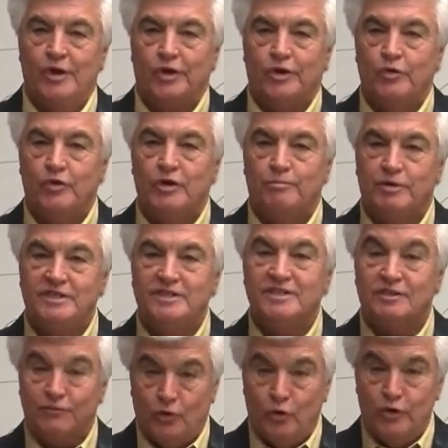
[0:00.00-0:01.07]
You're in
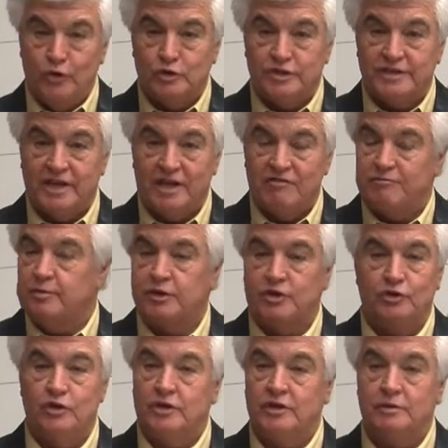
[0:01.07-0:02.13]
business for yourself, but
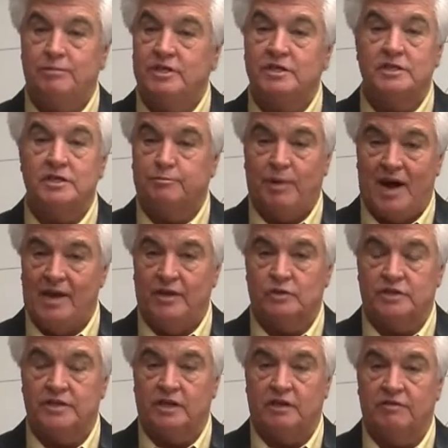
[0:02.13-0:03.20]
you're not in business by
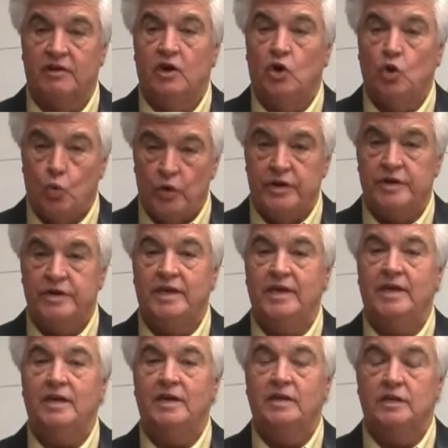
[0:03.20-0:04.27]
yourself. We are
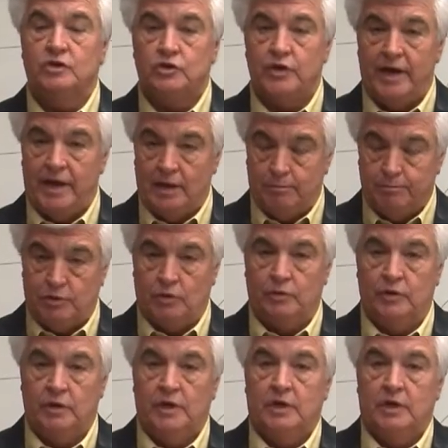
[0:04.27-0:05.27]
here to help you.